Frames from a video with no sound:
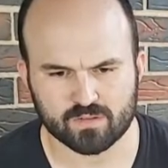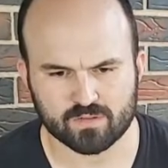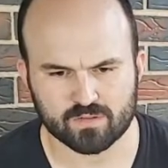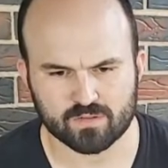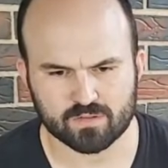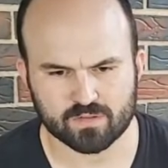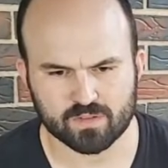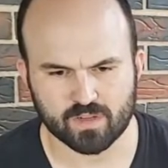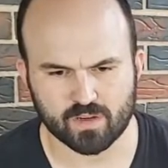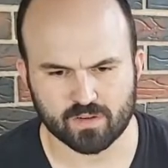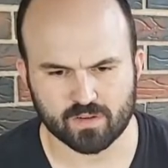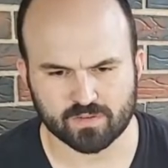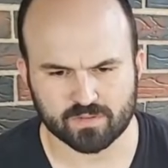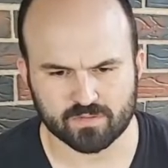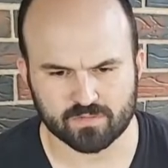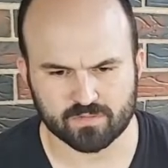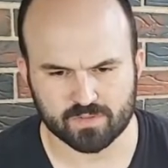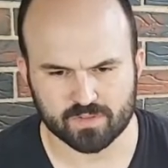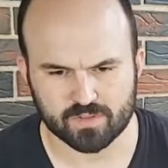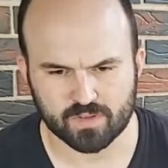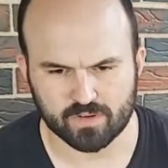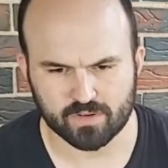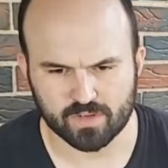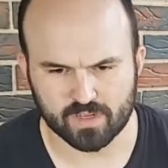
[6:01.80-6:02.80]
Dawson was
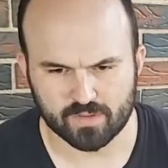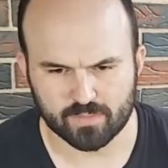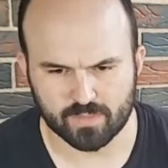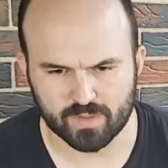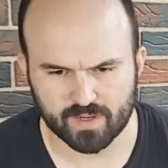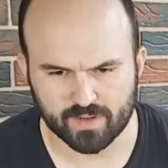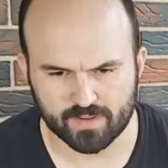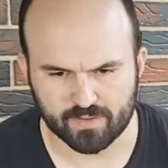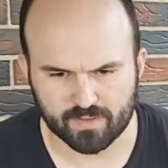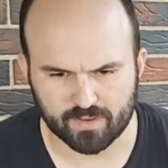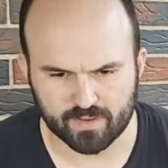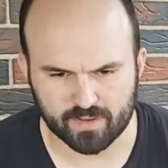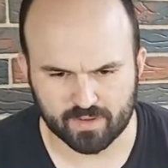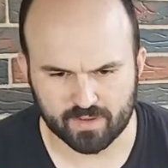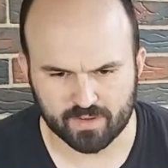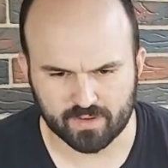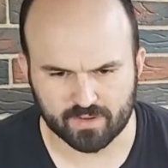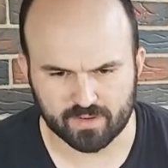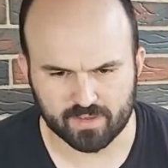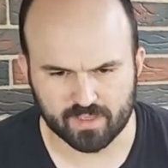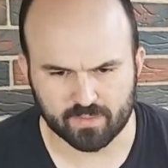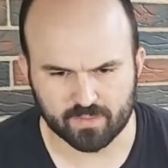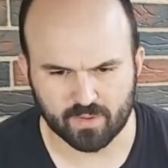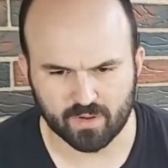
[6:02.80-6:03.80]
talking about
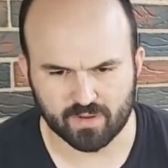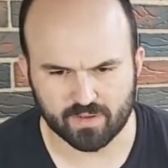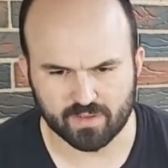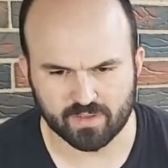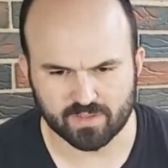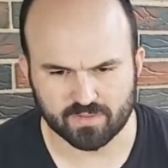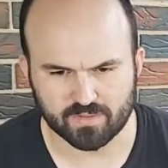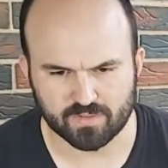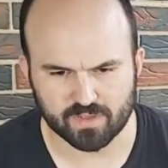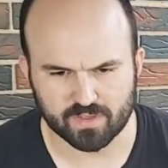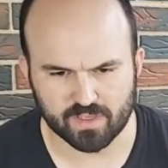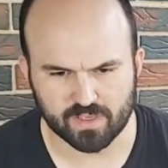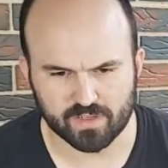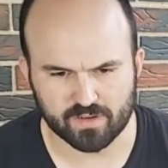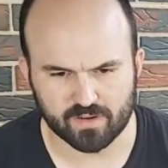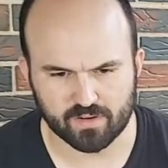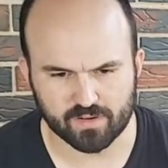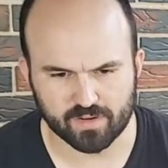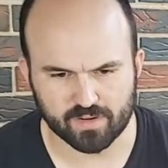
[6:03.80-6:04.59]
he bought his with a kit already